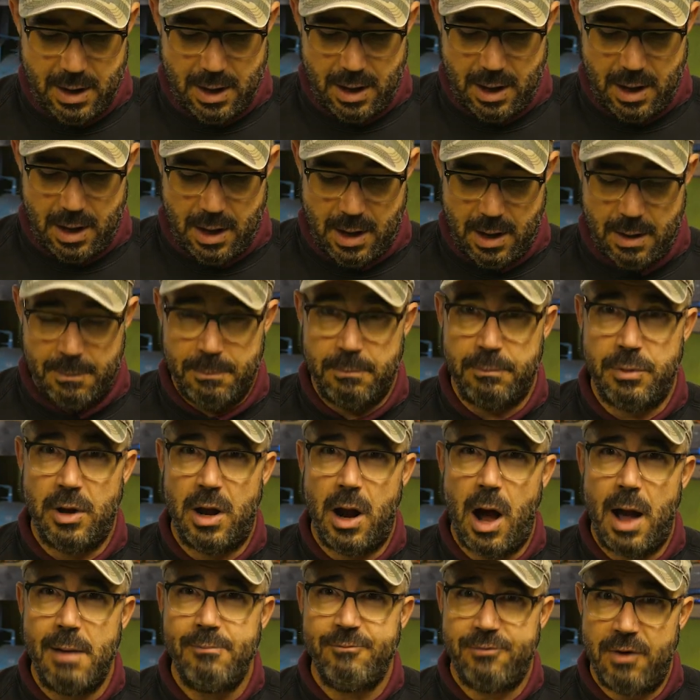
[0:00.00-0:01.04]
But
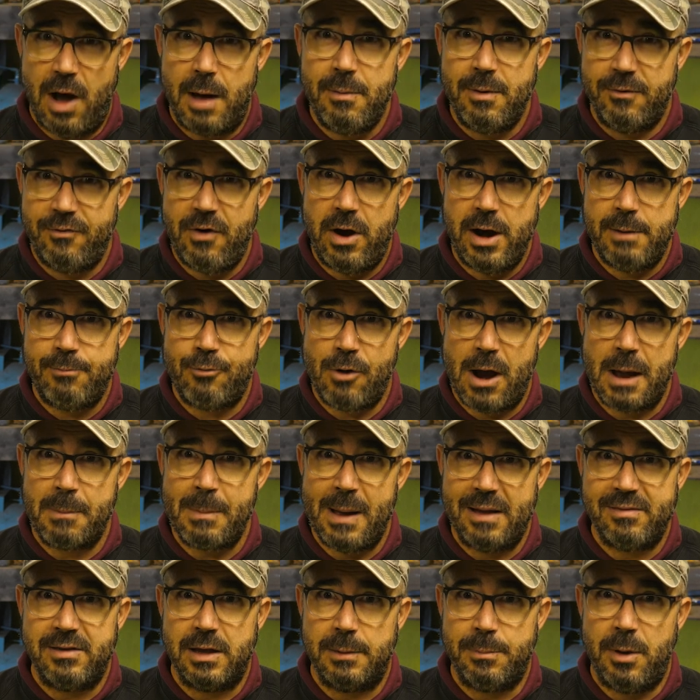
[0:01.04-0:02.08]
I'm a very
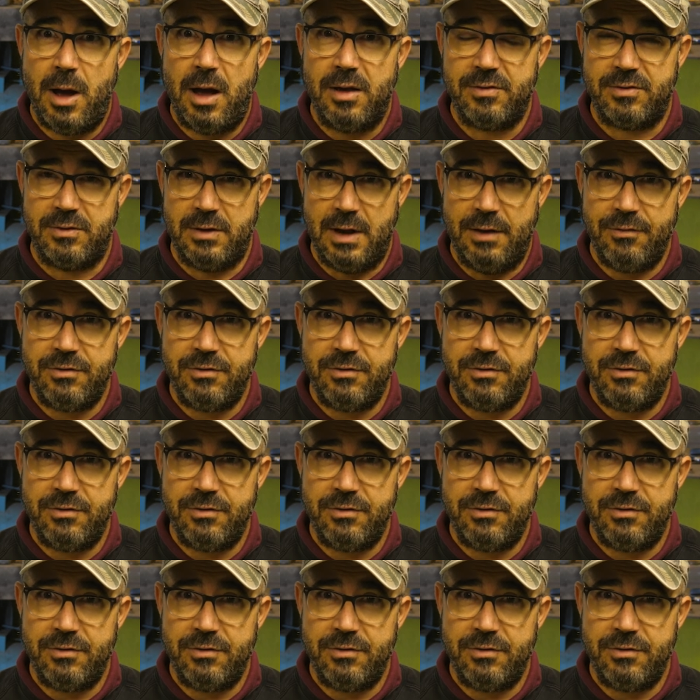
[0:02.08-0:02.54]
pragmatic person.